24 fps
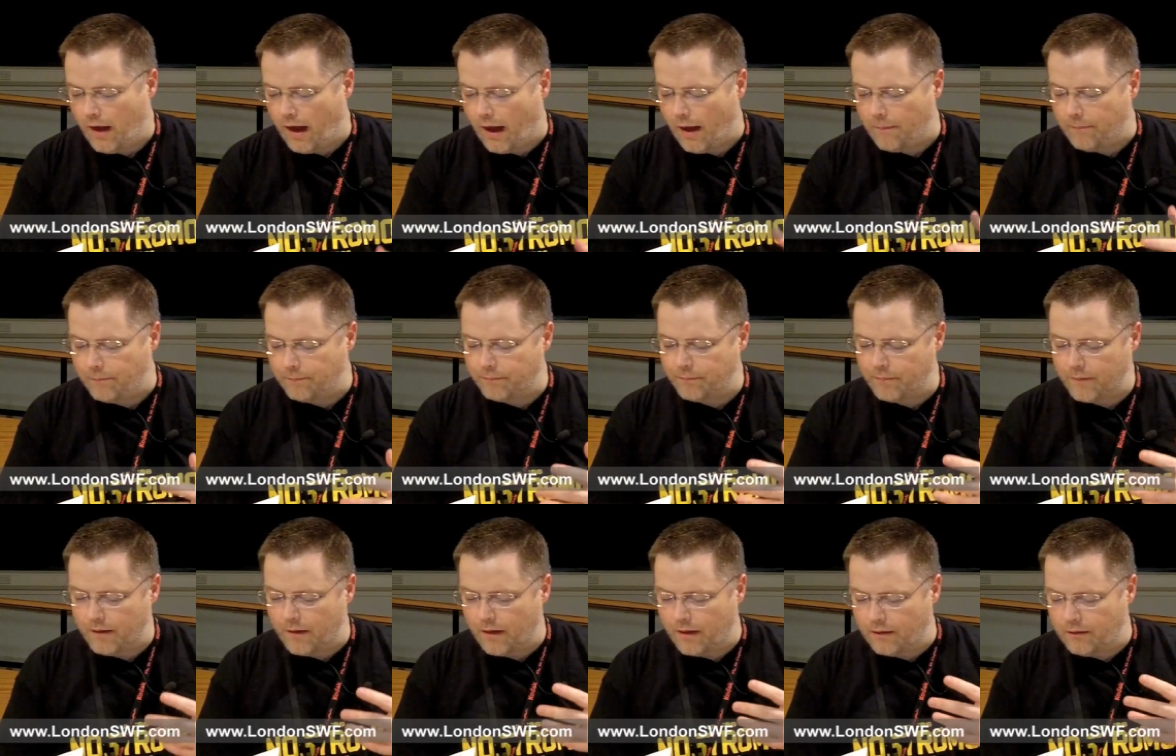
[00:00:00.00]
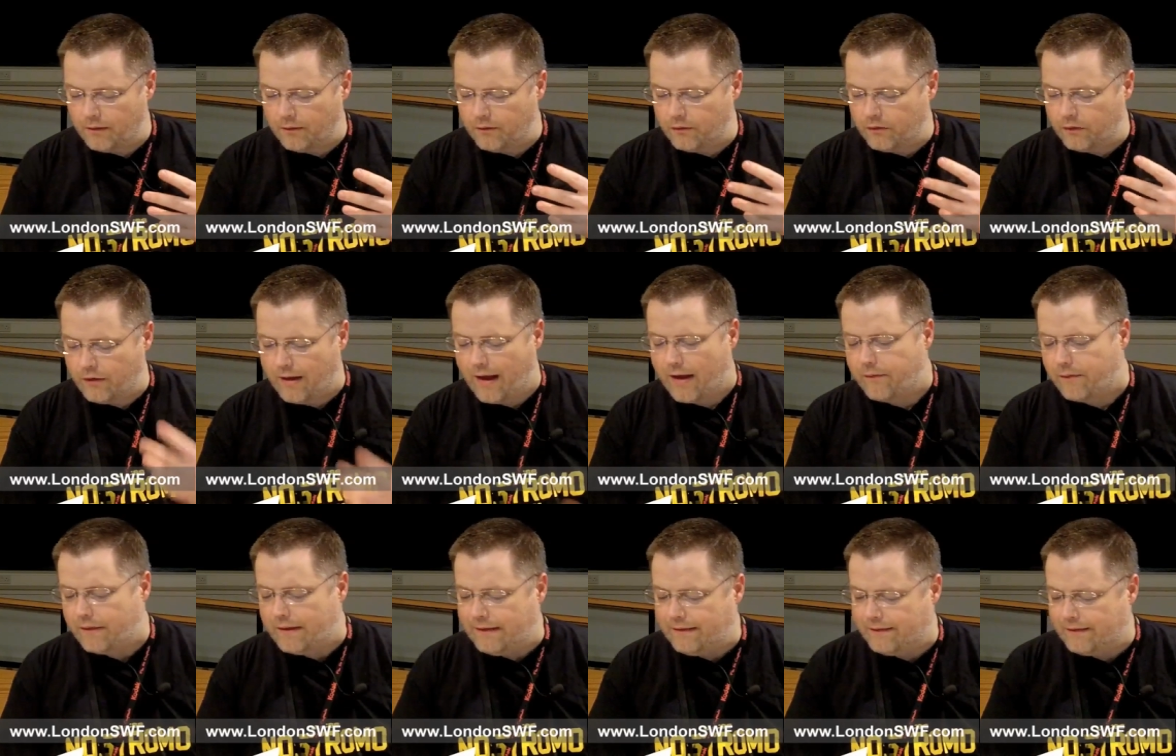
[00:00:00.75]
Do you
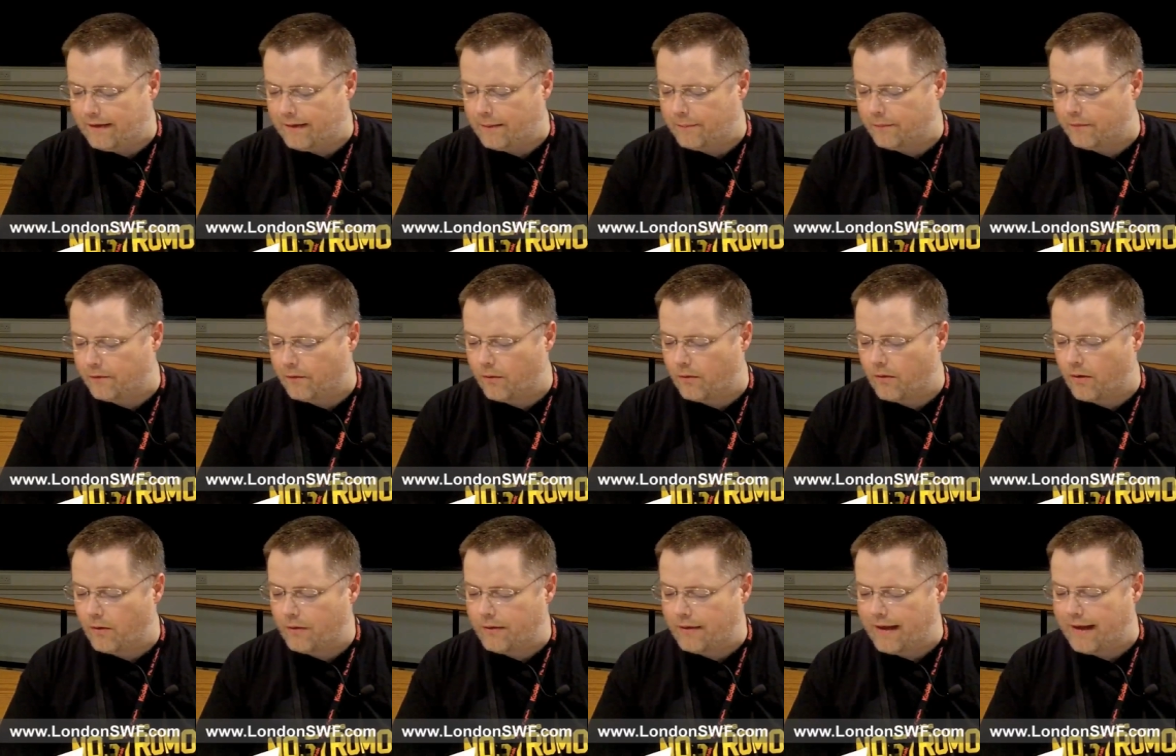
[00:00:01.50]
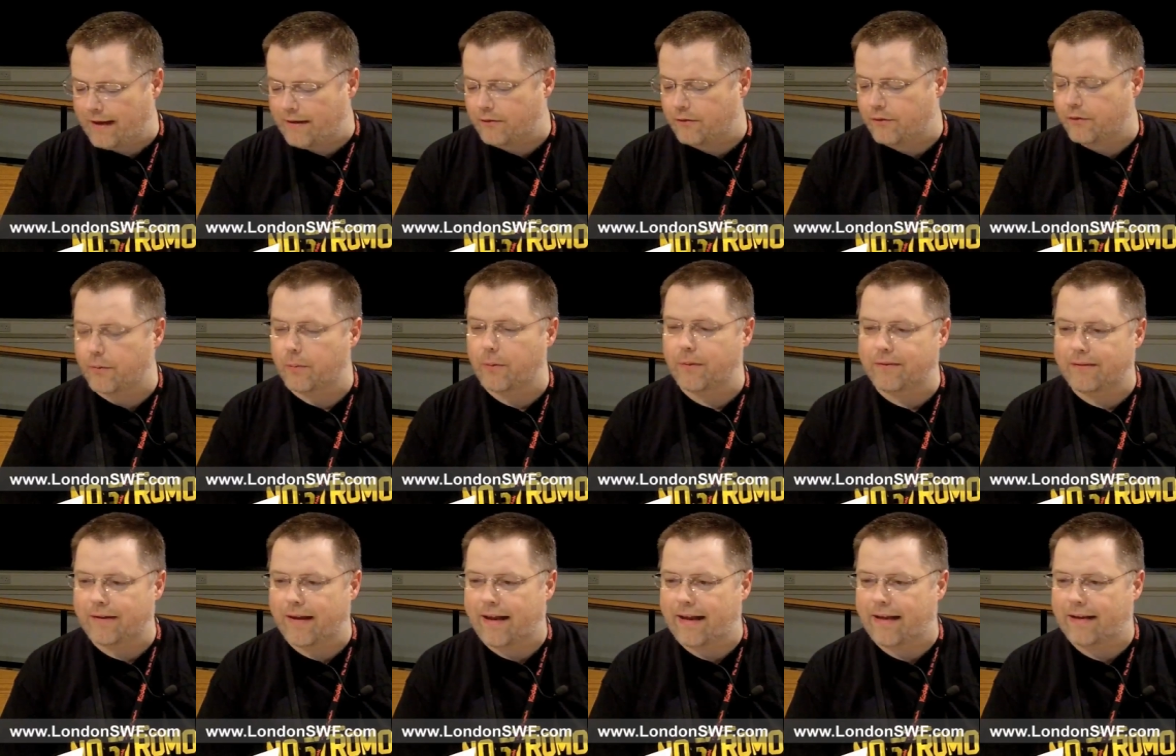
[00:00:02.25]
have any tips on getting through
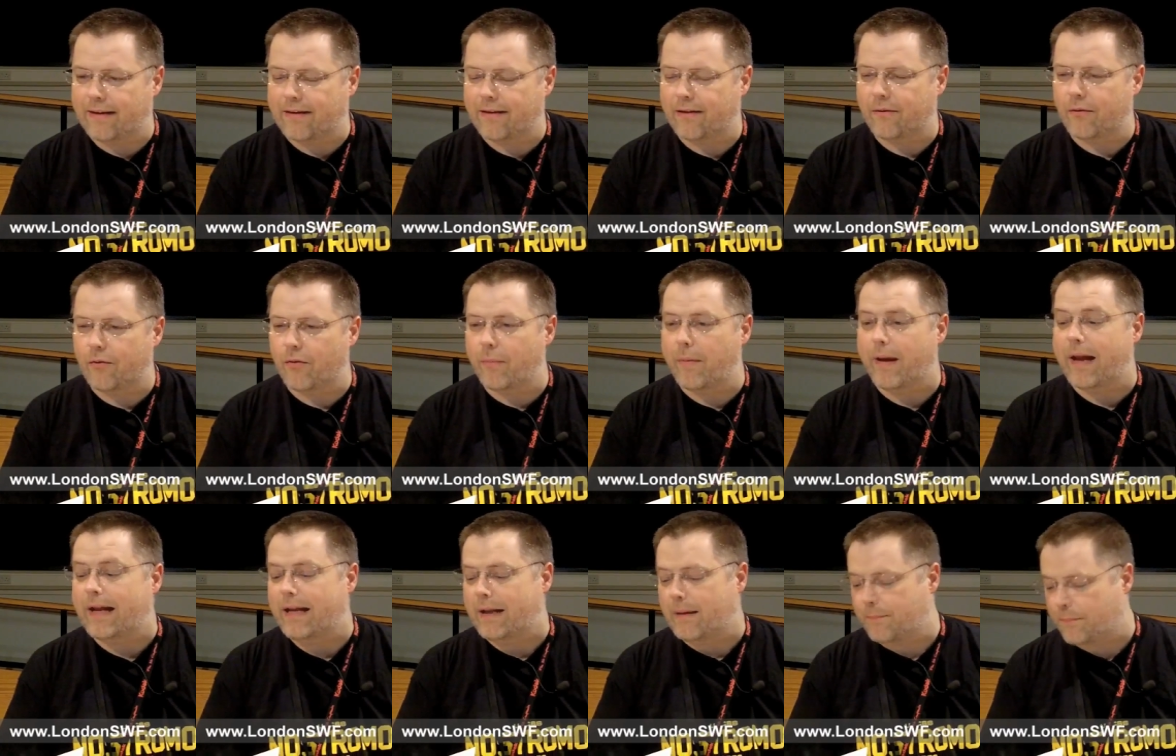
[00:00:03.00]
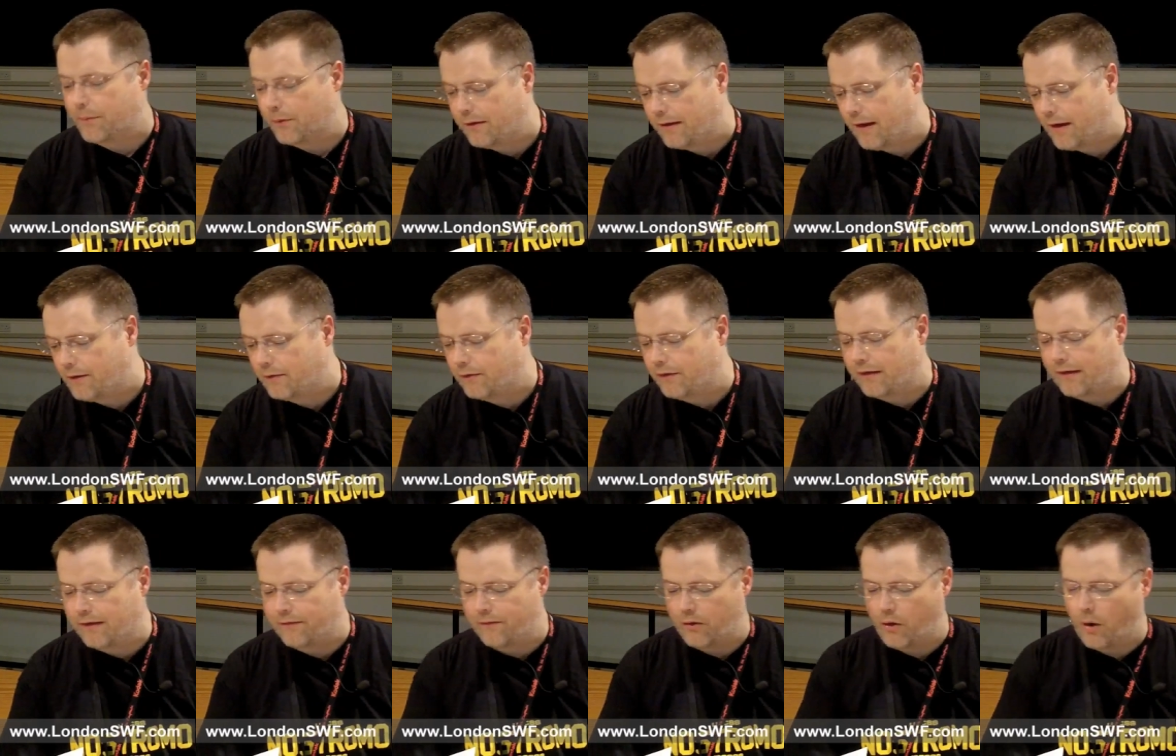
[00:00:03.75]
a day and remaining
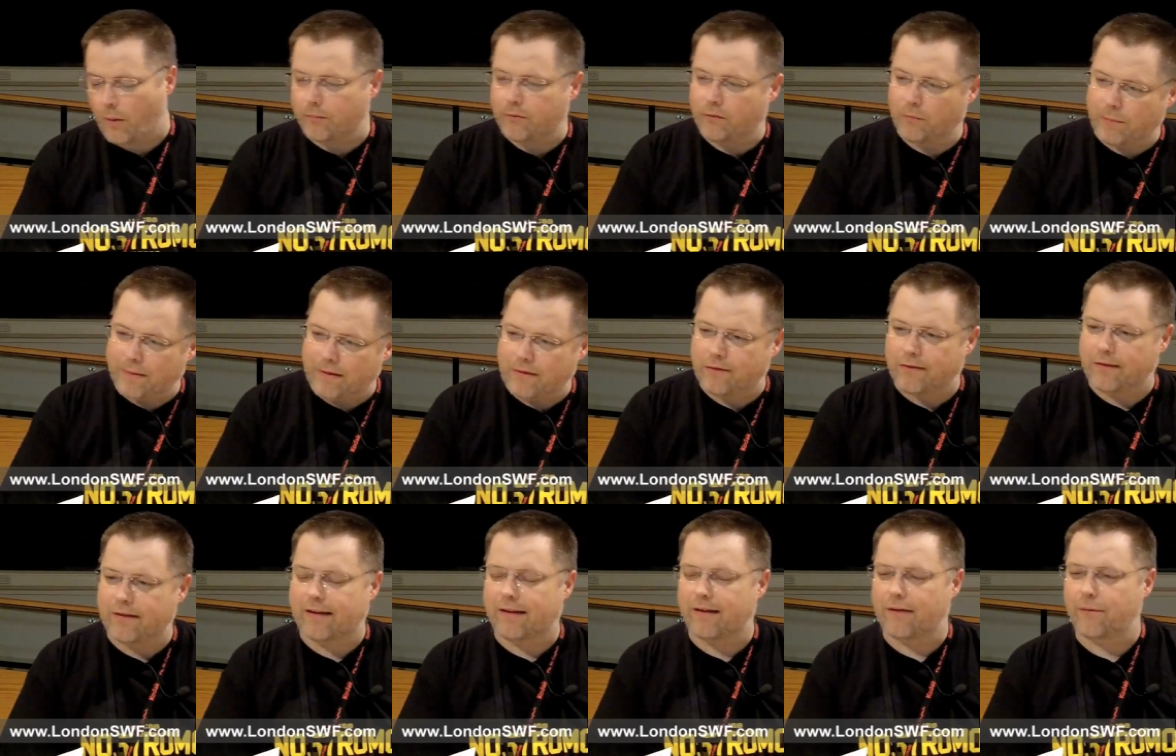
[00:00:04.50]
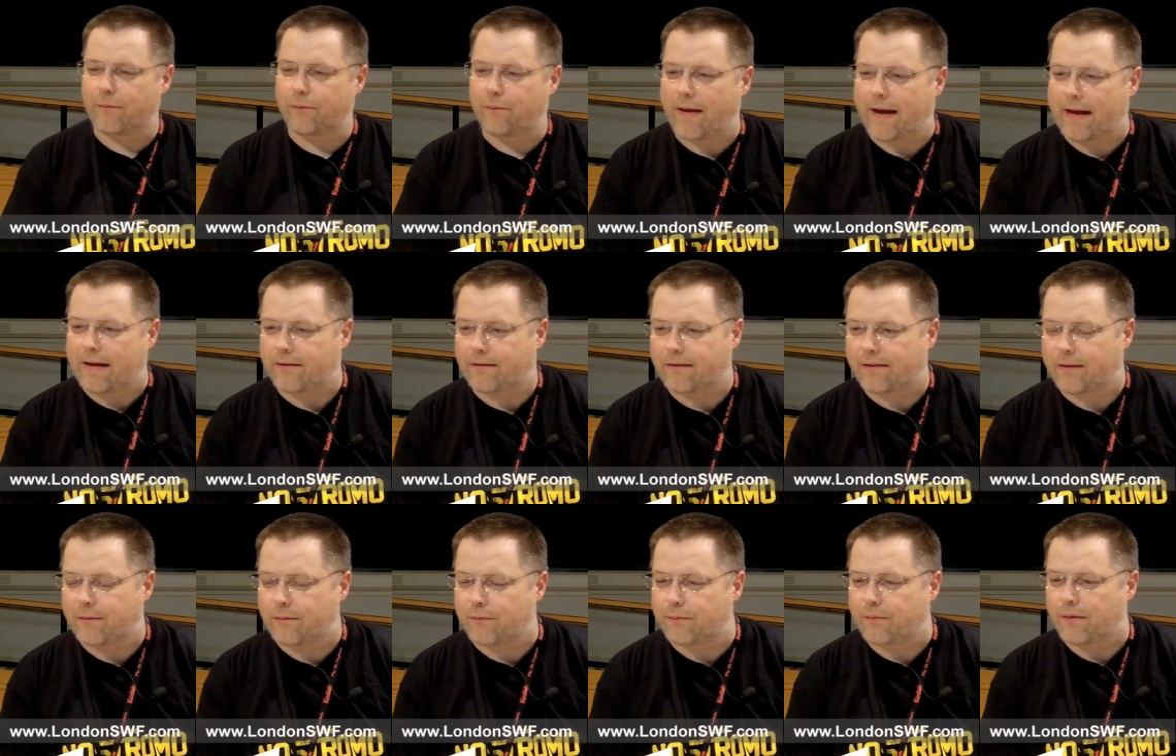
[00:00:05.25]
productive and optimistic and
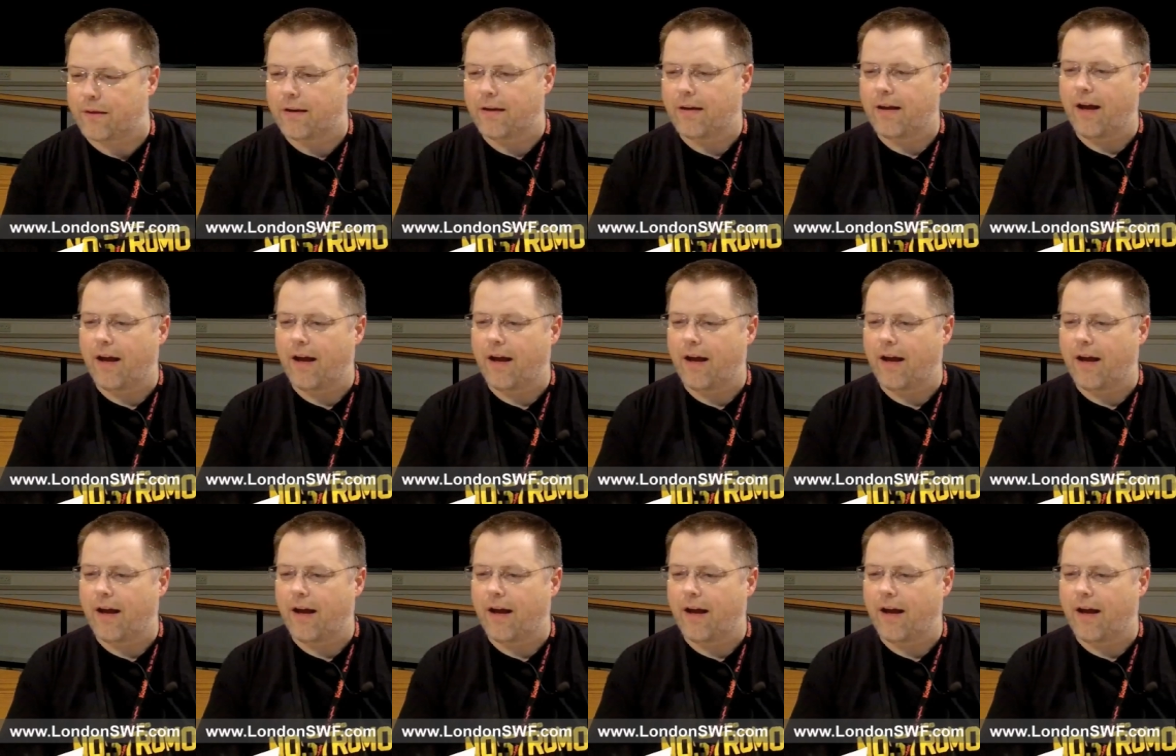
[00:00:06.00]
effective